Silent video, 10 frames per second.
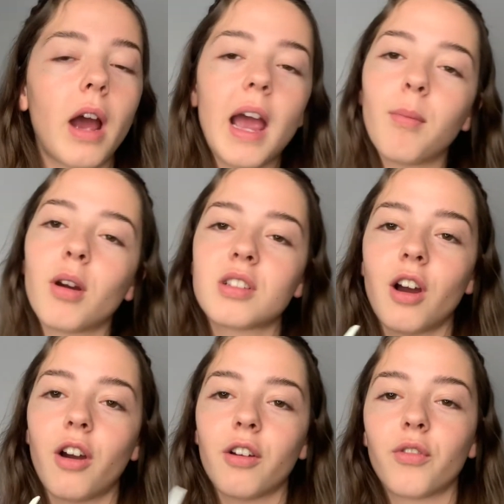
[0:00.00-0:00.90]
eyebrows
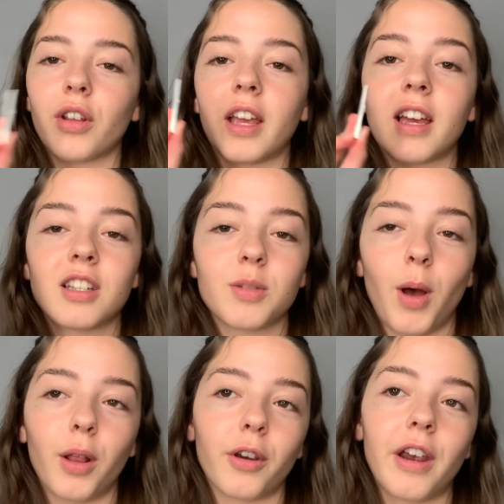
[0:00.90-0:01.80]
are, for like a
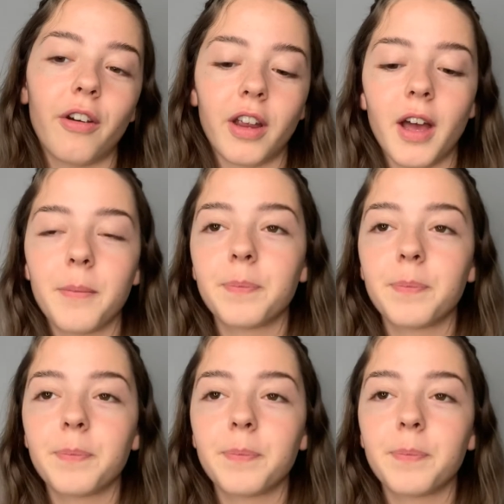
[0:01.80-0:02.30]
smaller area.